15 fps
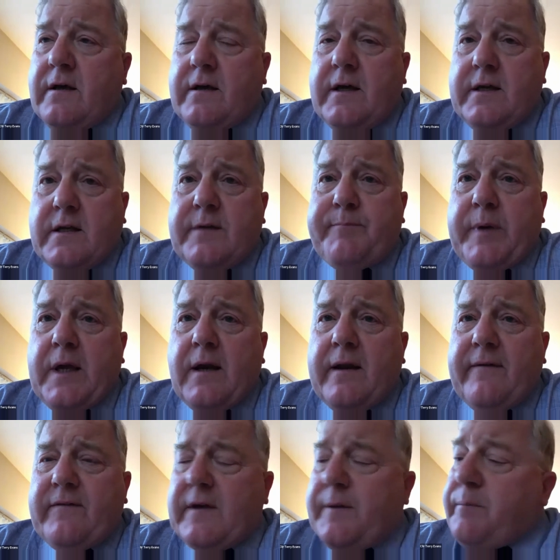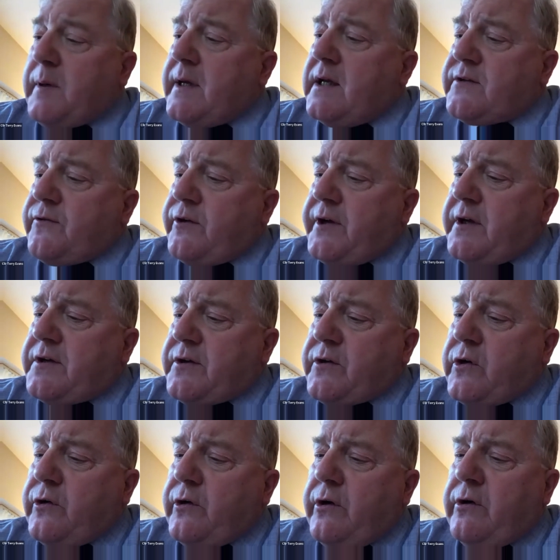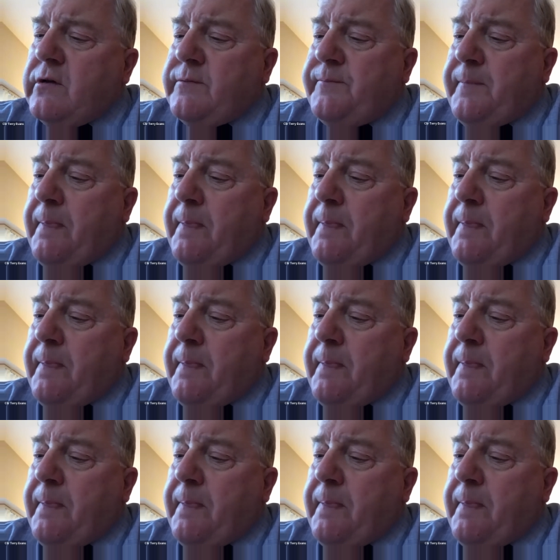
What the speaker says: it would be a lovely place for you to call.